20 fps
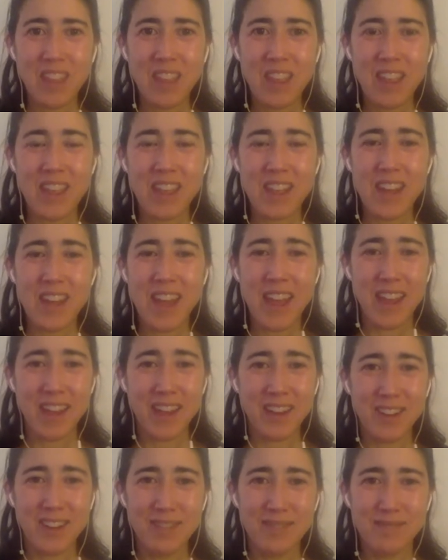
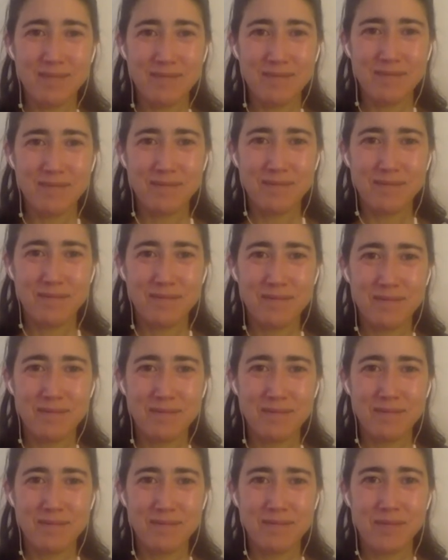inhale,
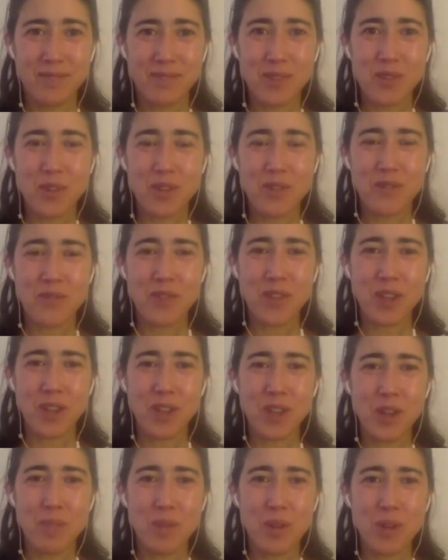you can feel
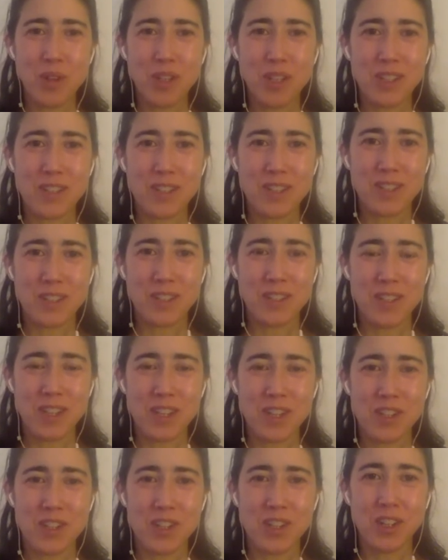a pulling
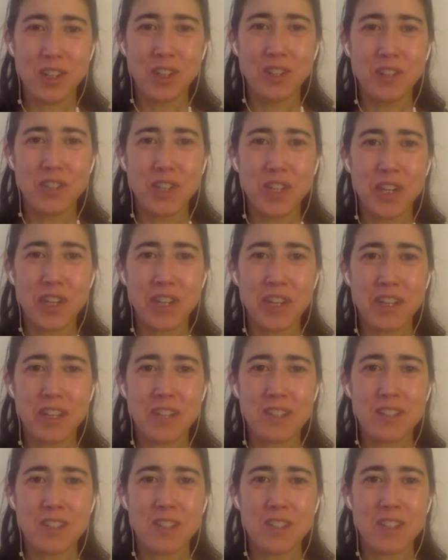sensation, a little tugging
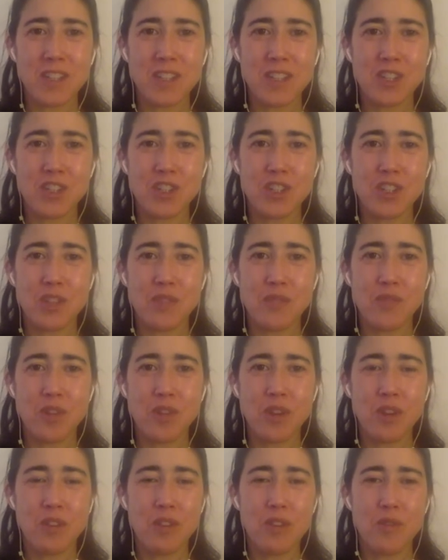sensation at the
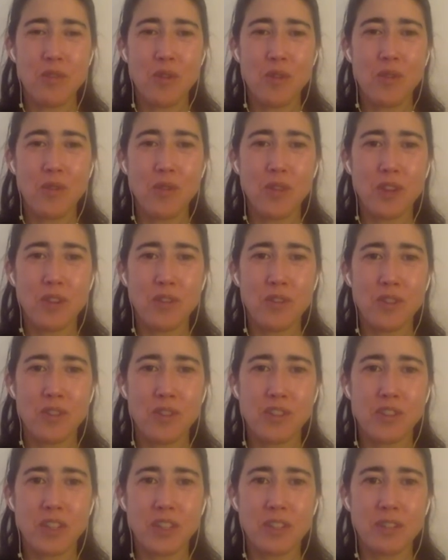front of the throat and under the
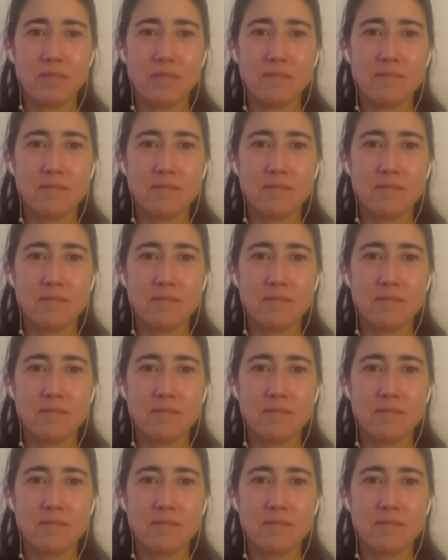chin.